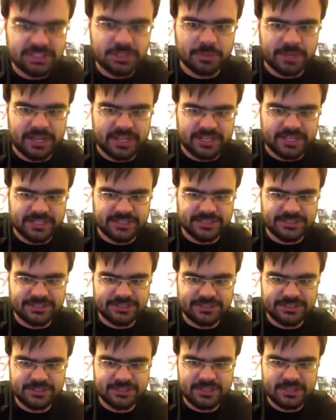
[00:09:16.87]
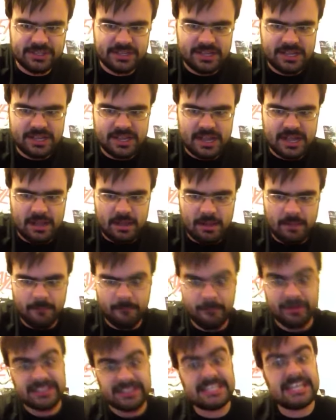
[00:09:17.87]
way it is.
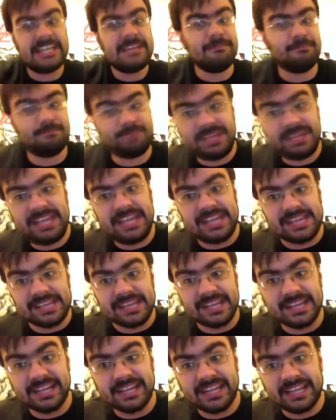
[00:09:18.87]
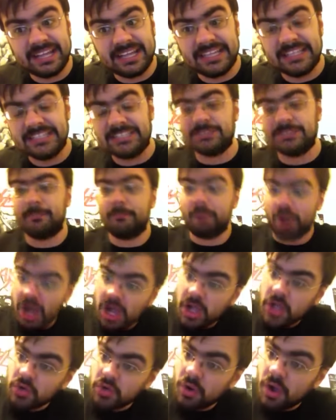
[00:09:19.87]
But Team B is
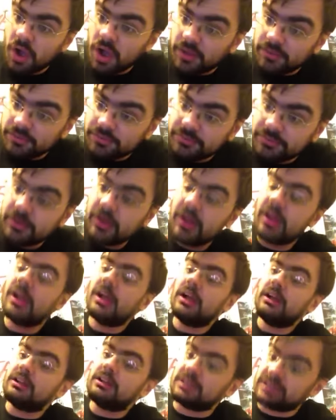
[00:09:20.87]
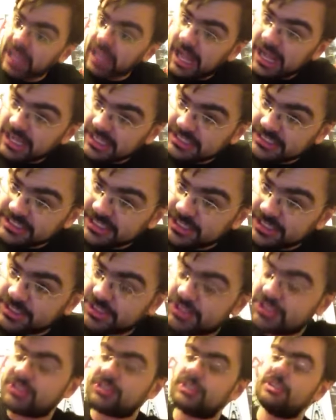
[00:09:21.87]
Makarov,
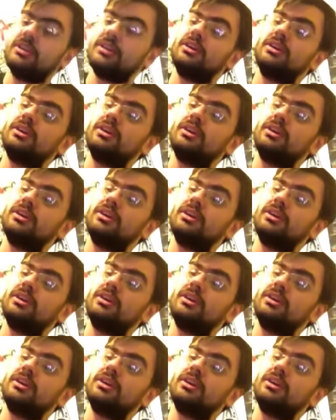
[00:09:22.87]
Loxus,